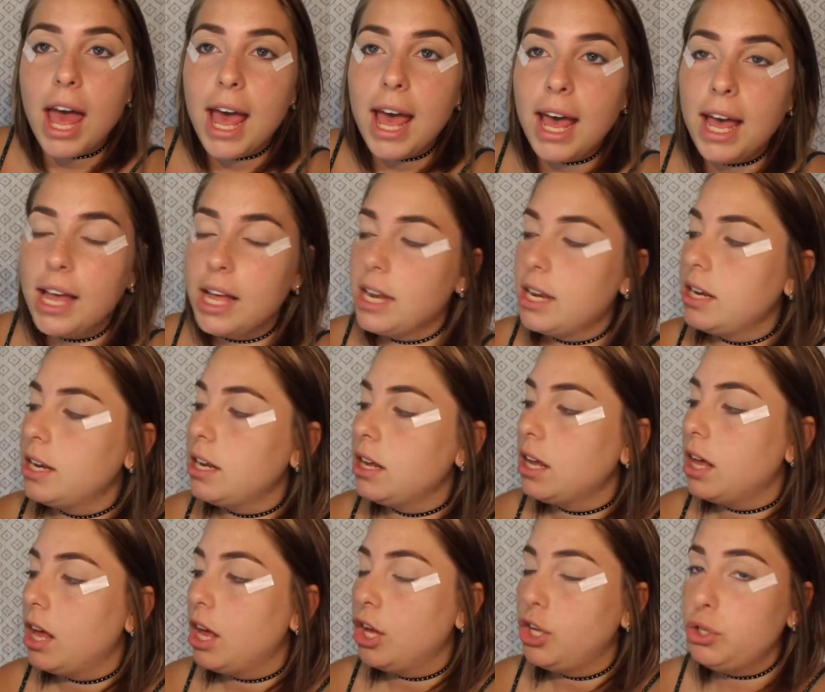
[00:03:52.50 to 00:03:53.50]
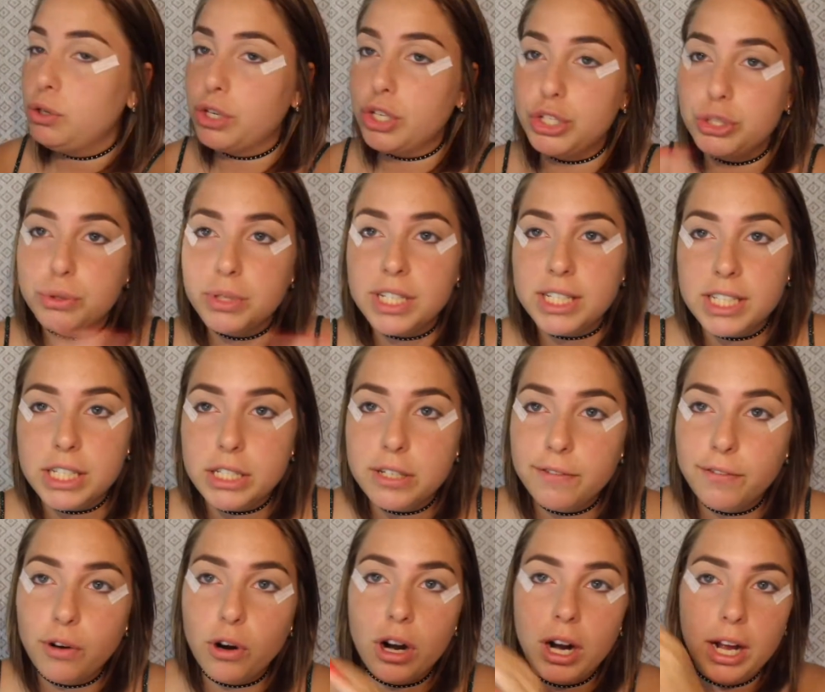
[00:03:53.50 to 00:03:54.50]
And you can do this at
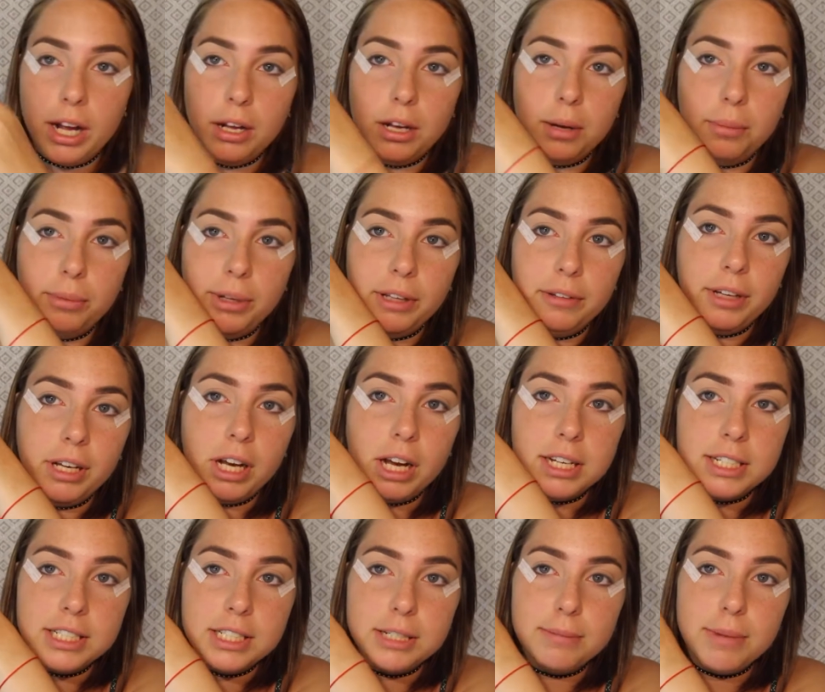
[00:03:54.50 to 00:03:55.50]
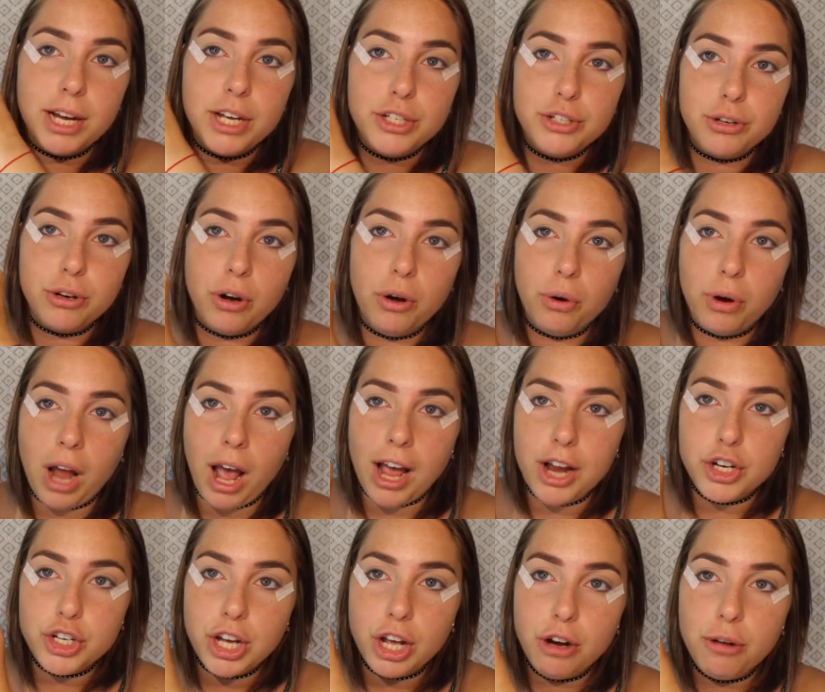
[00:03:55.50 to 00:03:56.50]
Sephora and completely customize your own
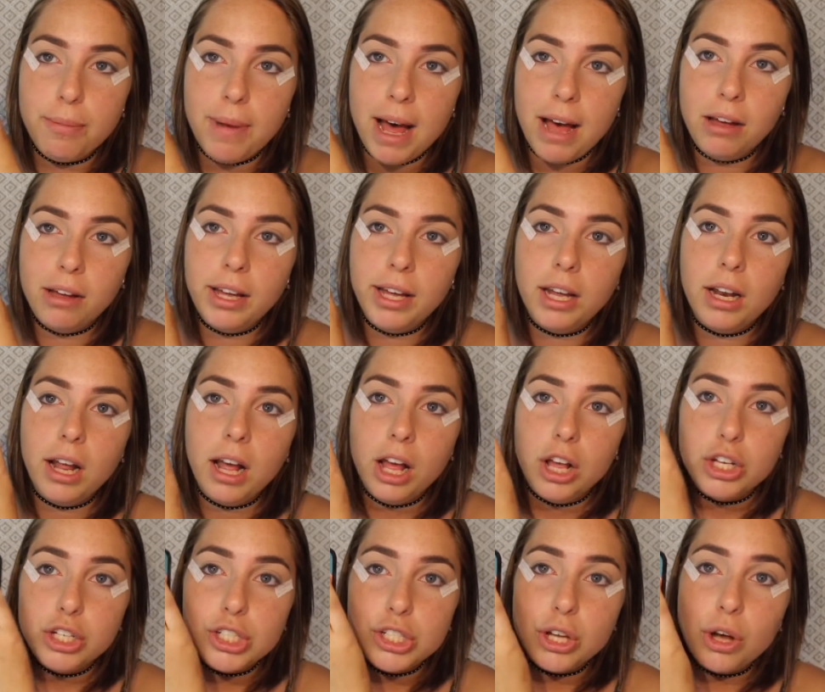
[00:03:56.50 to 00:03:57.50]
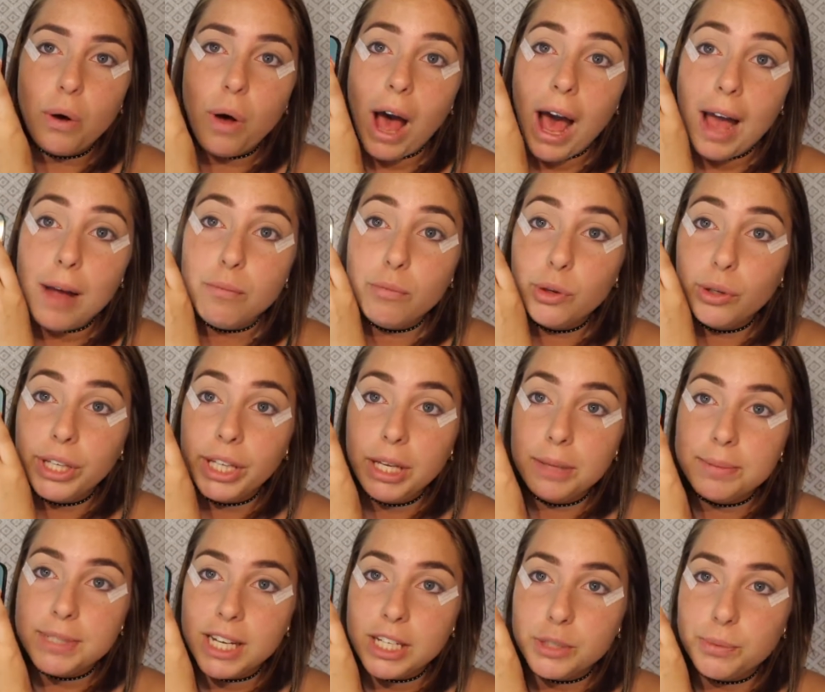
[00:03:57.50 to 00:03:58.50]
eyeshadow palette. So I'm really
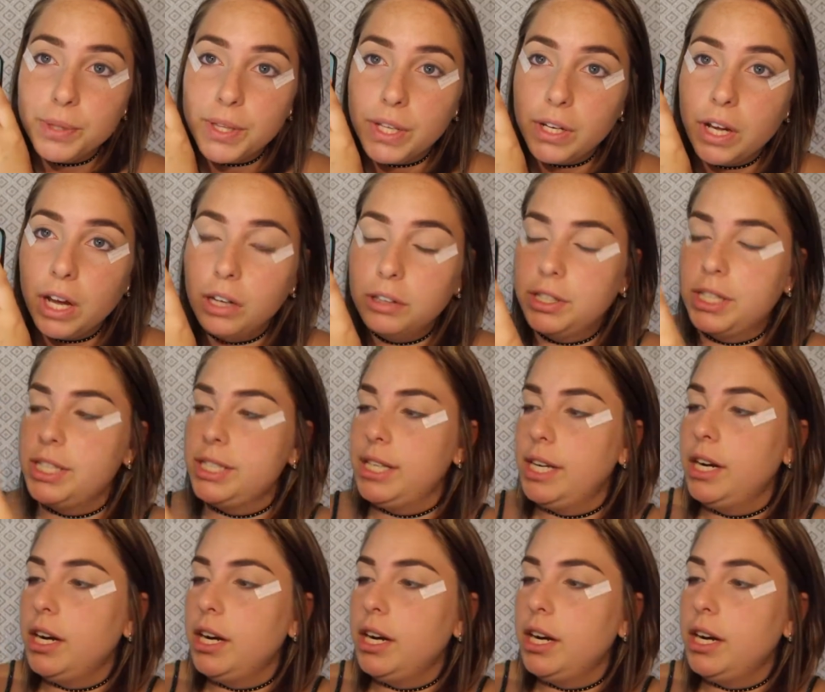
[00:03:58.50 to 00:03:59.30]
obsessed with the colors